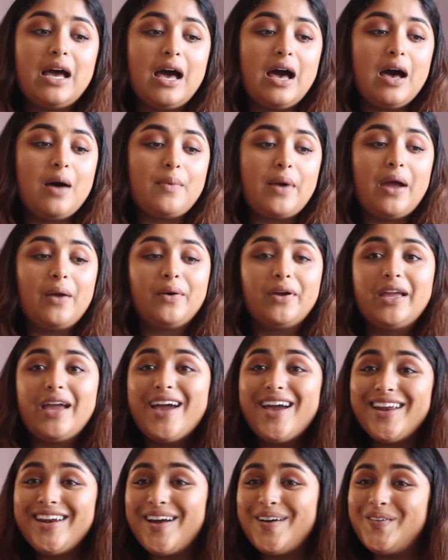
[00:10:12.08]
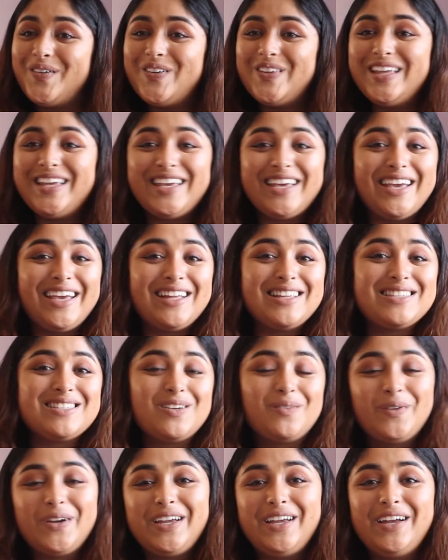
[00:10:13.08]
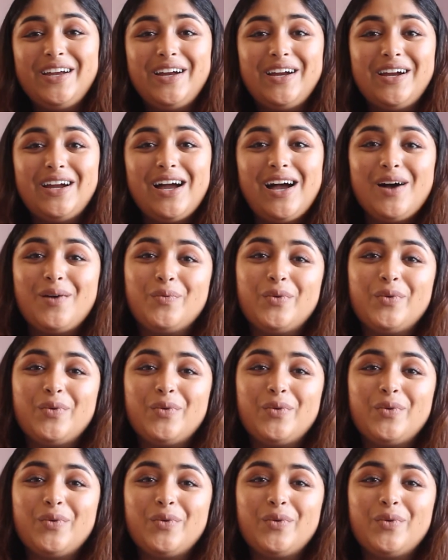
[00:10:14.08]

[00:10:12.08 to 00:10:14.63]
I will link it somewhere here.